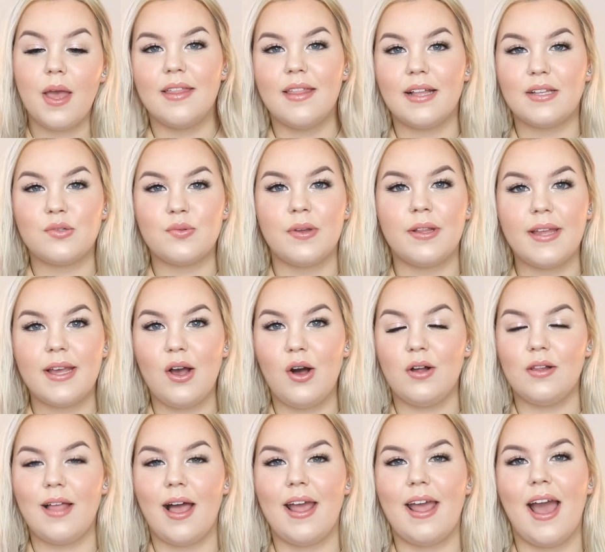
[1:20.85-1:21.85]
That's really
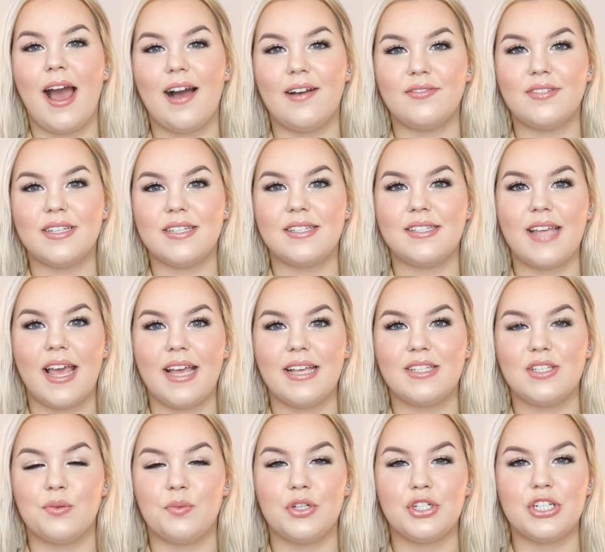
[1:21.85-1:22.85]
all I have to say.
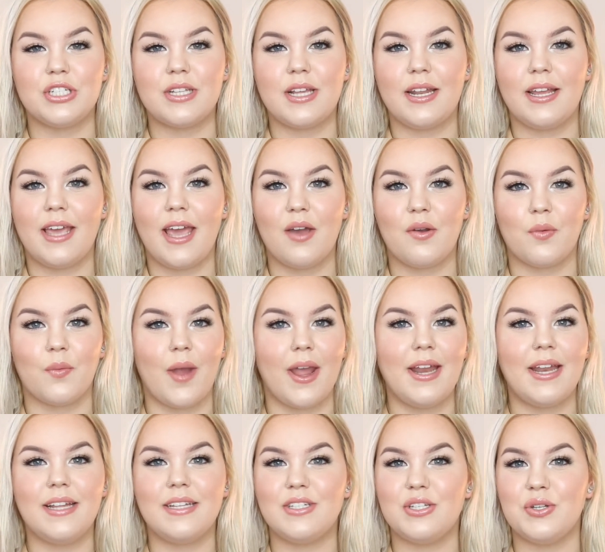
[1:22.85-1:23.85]
So we're just gonna get
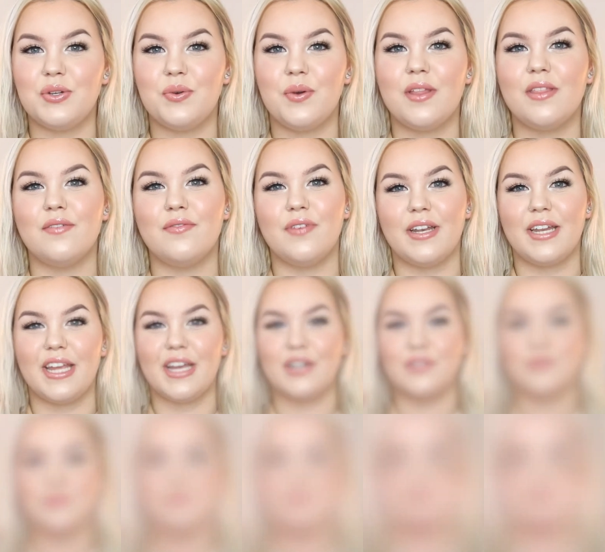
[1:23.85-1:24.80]
right into the video.